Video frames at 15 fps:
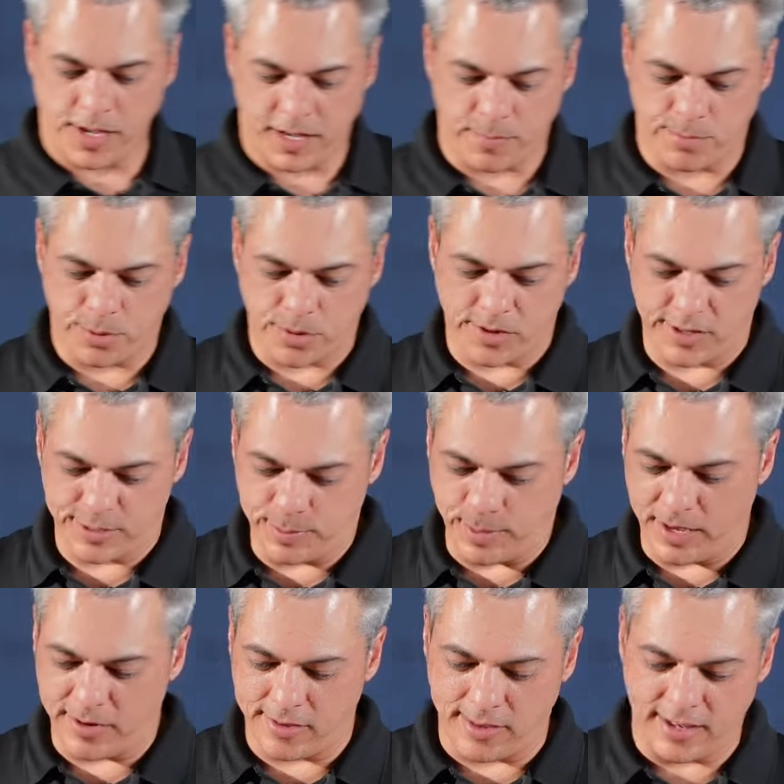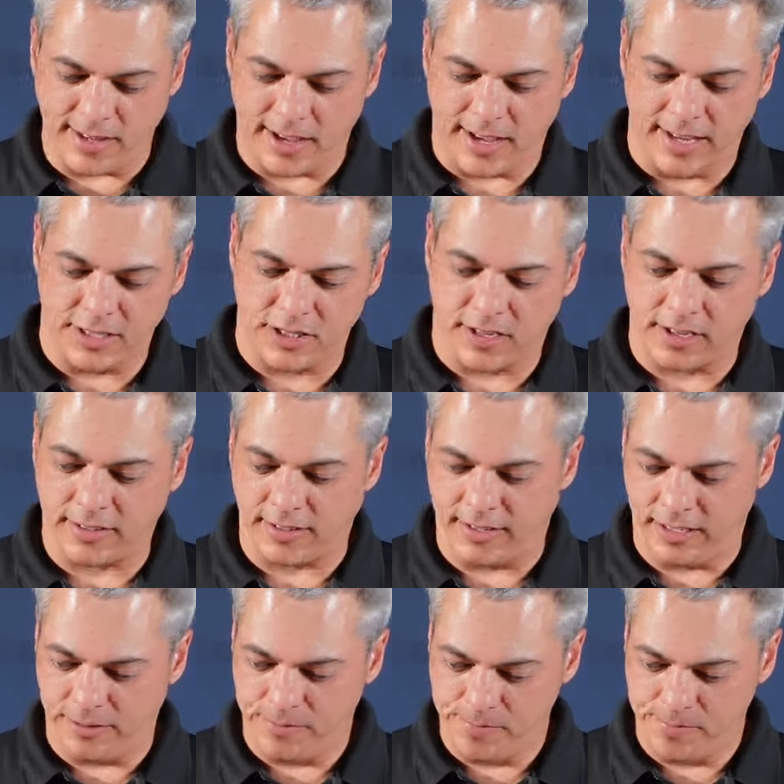I could pour this better than the hot chocolate.